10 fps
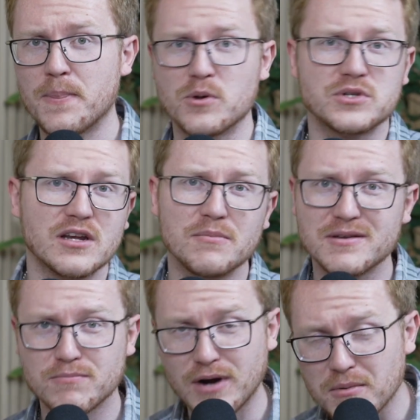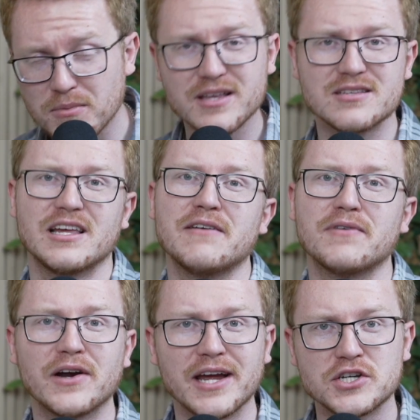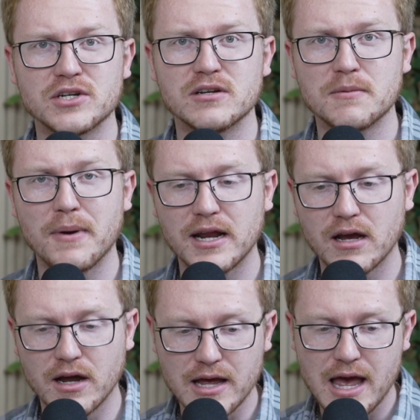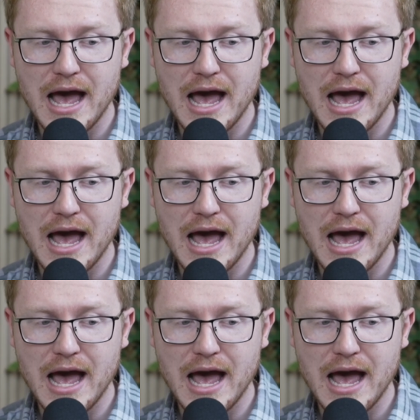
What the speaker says: There's going to be probably a slight variation depending on